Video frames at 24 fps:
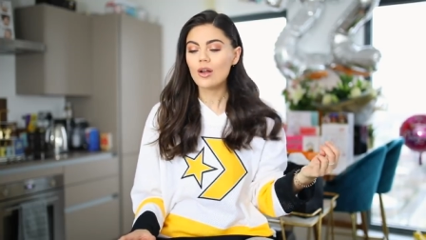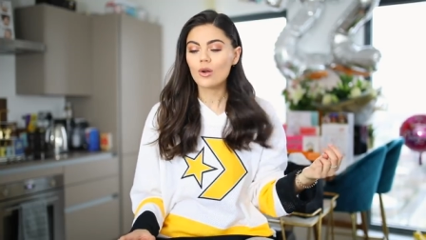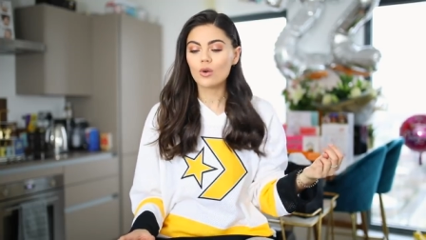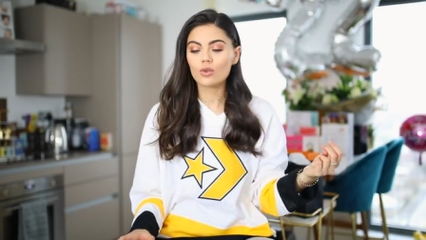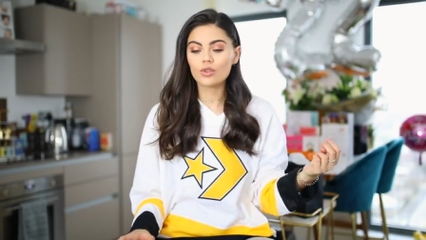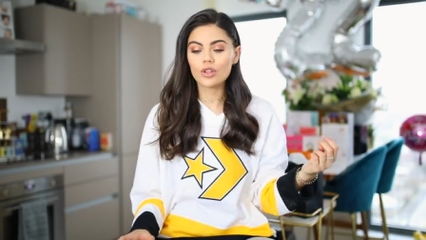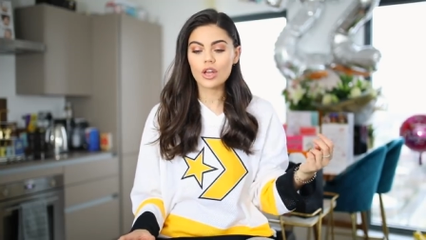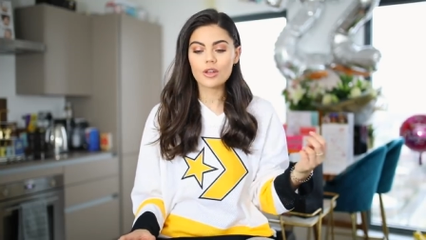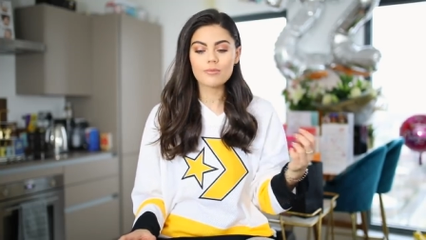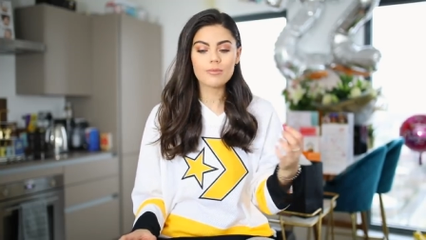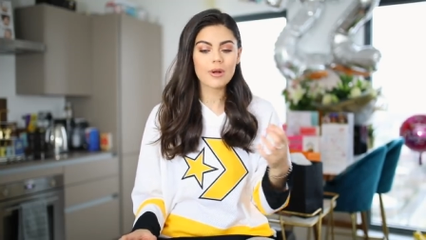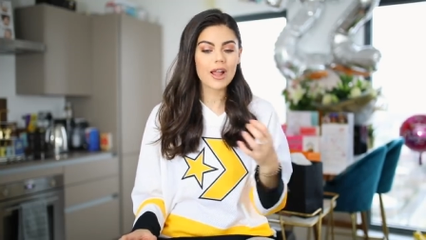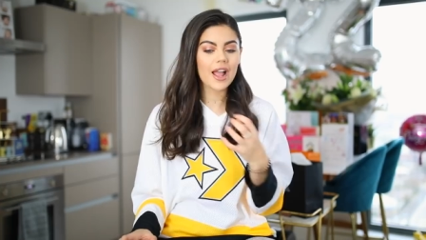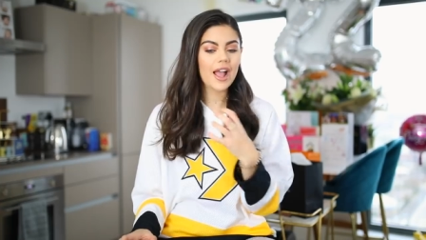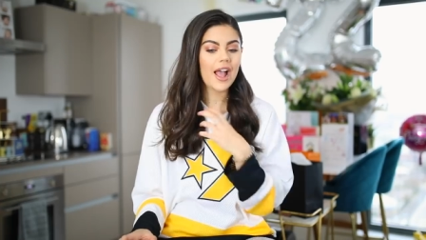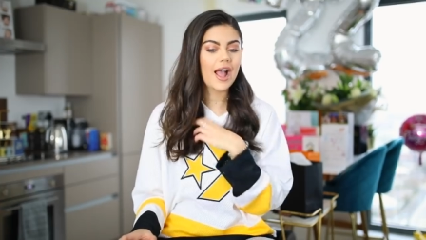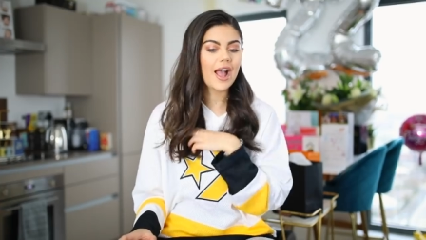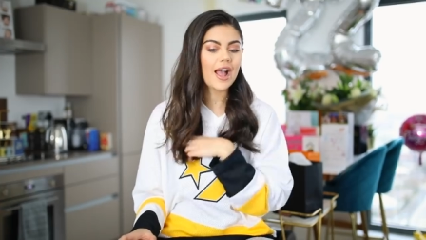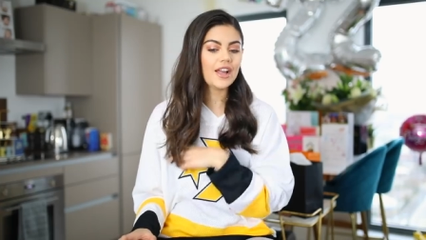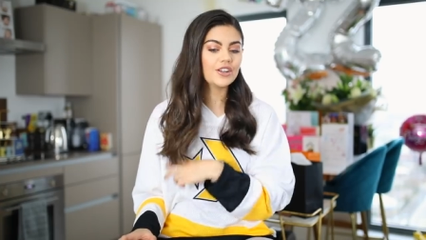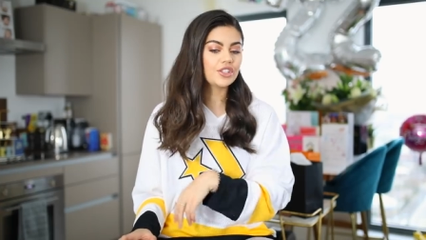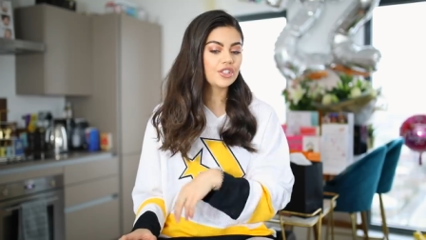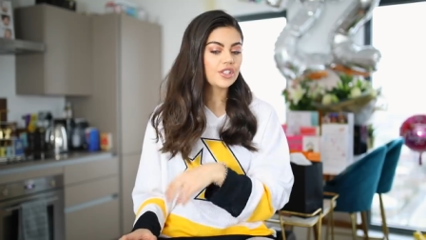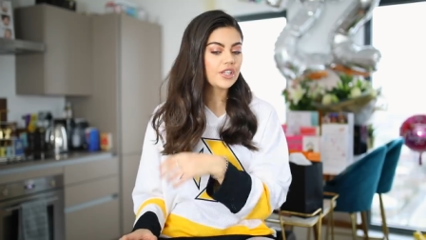Although my
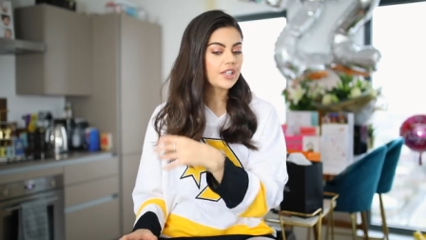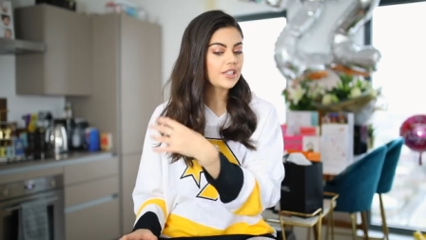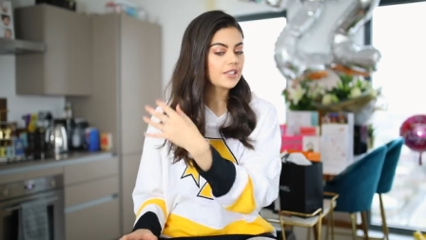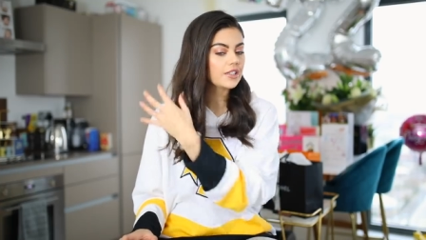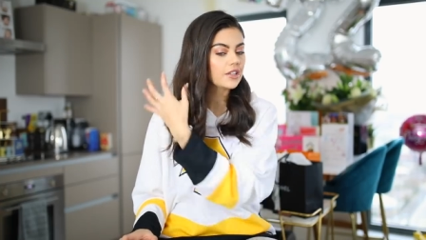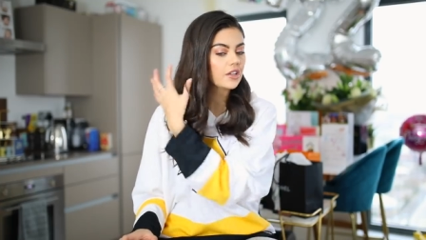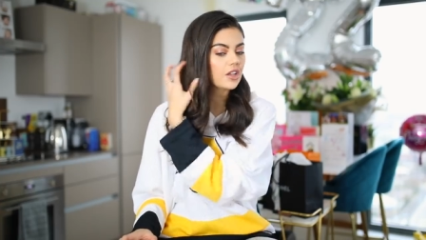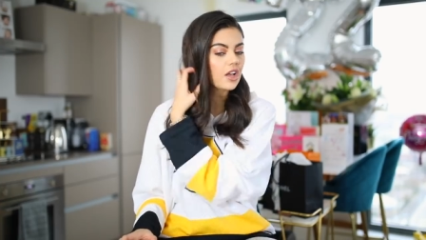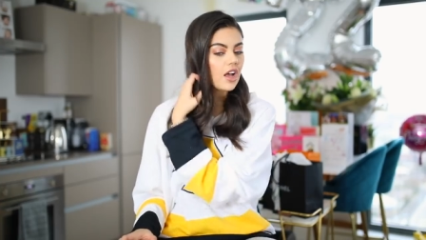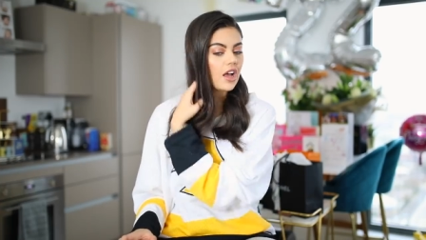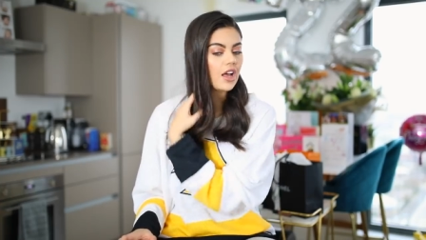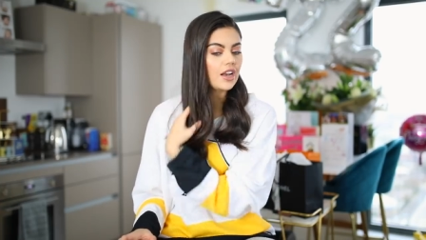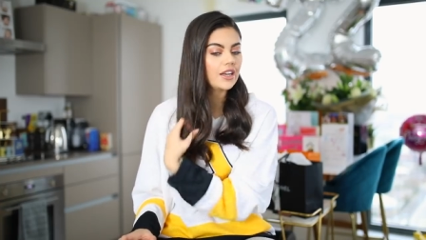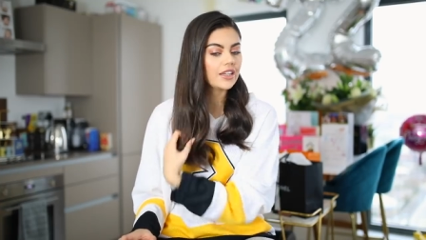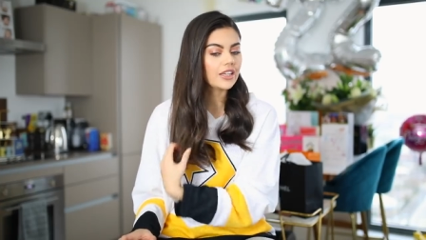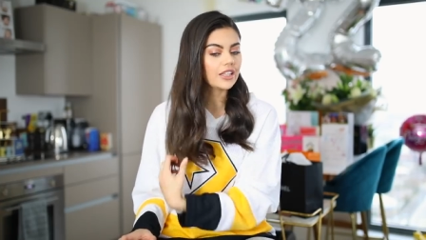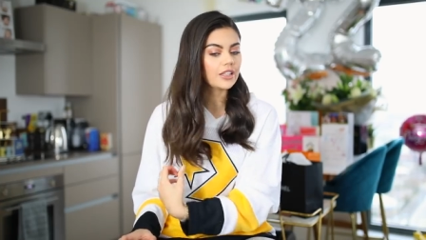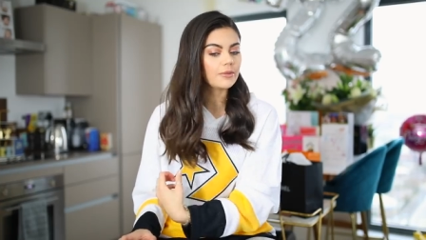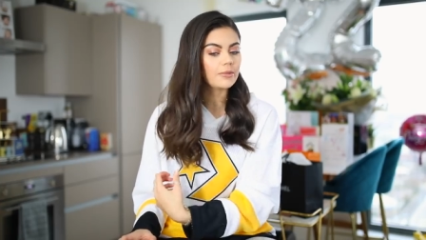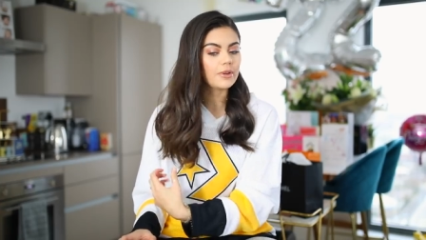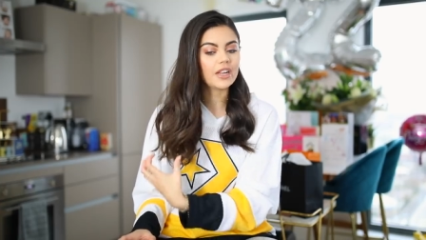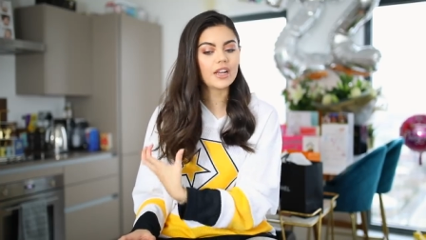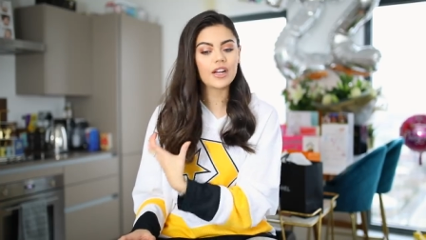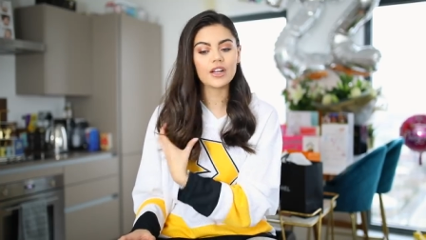hair just isn't curling at
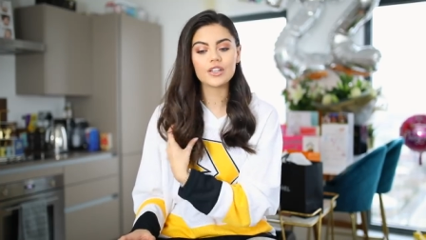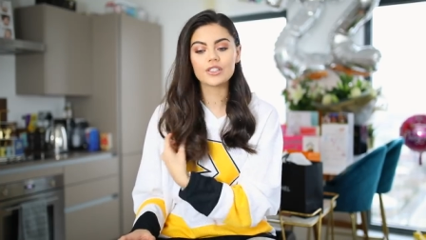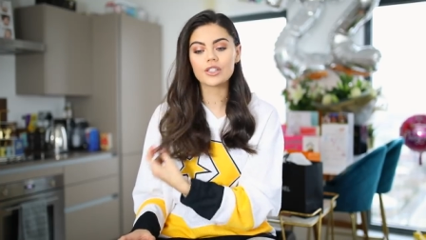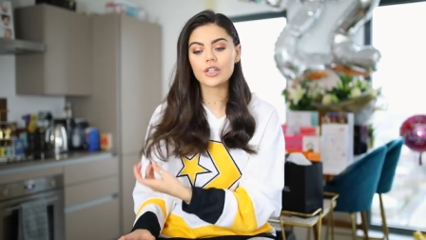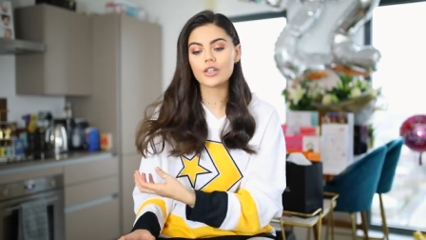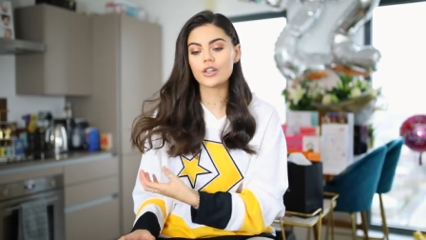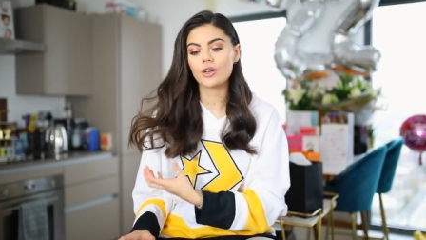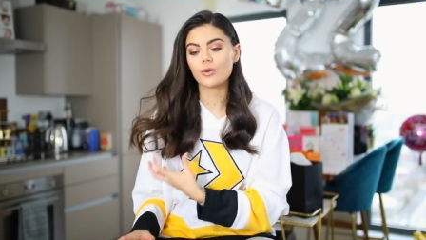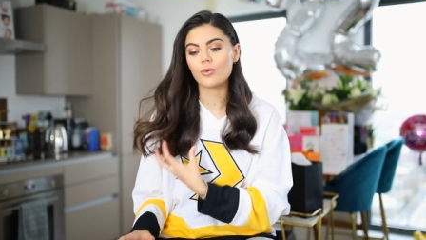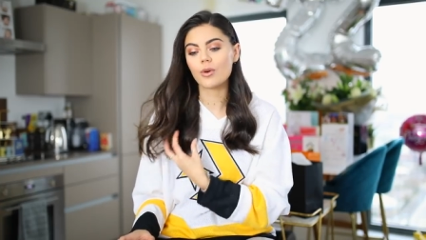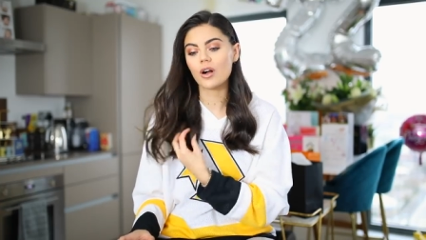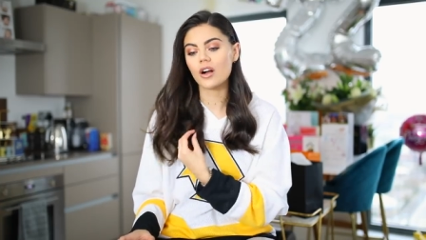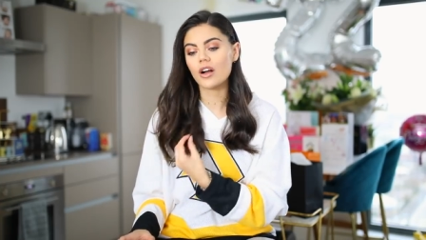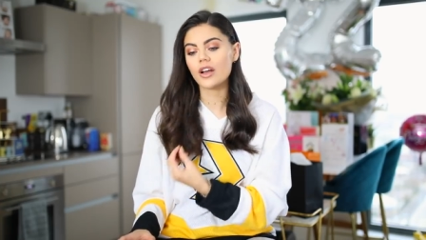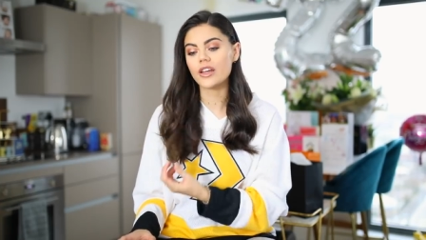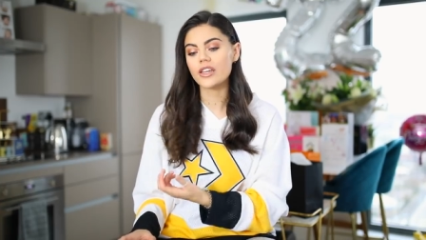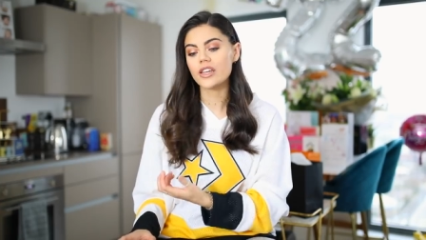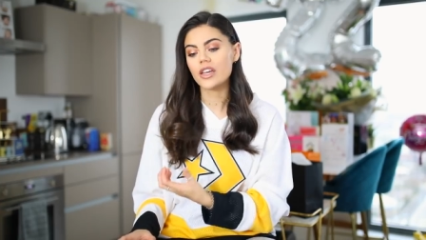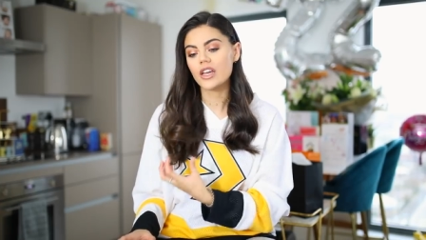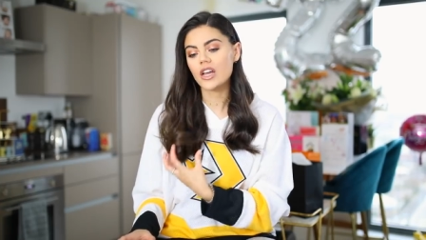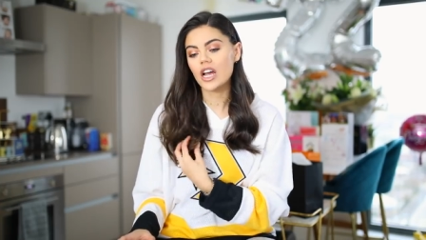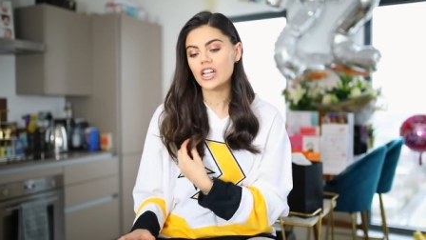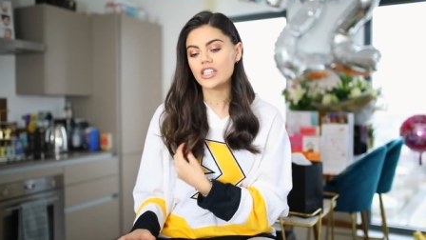the minute. I don't know why.